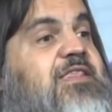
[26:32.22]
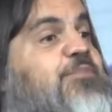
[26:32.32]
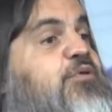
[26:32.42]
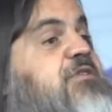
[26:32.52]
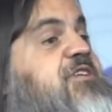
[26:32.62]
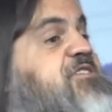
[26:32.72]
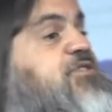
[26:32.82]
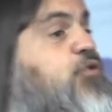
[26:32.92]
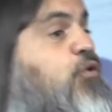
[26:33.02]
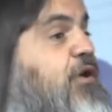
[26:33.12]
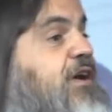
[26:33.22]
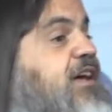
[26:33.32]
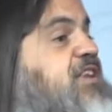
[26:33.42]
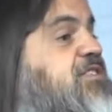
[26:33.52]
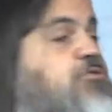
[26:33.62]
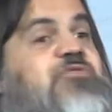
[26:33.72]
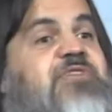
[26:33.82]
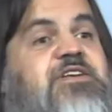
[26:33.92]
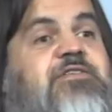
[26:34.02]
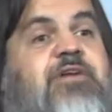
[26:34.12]
And they protested and organized so
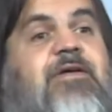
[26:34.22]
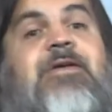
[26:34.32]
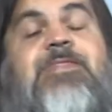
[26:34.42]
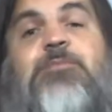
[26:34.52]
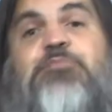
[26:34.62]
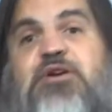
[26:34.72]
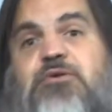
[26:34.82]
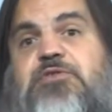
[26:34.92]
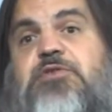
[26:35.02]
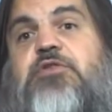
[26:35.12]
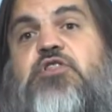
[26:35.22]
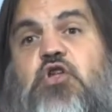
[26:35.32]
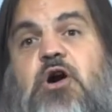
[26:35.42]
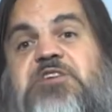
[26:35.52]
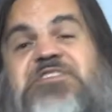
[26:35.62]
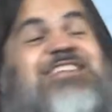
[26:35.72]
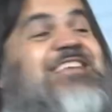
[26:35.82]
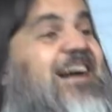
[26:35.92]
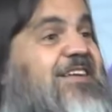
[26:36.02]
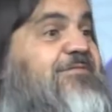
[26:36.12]
effectively that Pearson lost a
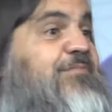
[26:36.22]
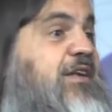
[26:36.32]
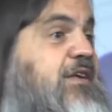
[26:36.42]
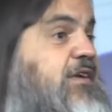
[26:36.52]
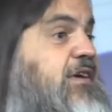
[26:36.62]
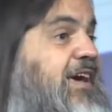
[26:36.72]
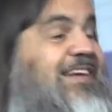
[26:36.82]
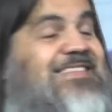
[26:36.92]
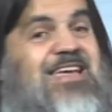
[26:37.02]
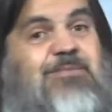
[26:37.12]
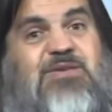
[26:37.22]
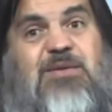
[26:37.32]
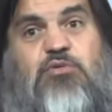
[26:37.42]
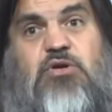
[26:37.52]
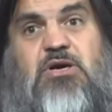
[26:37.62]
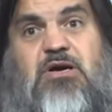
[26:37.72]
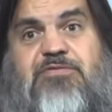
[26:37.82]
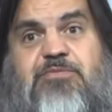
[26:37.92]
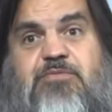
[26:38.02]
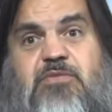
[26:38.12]
ton of money and had to lay people off.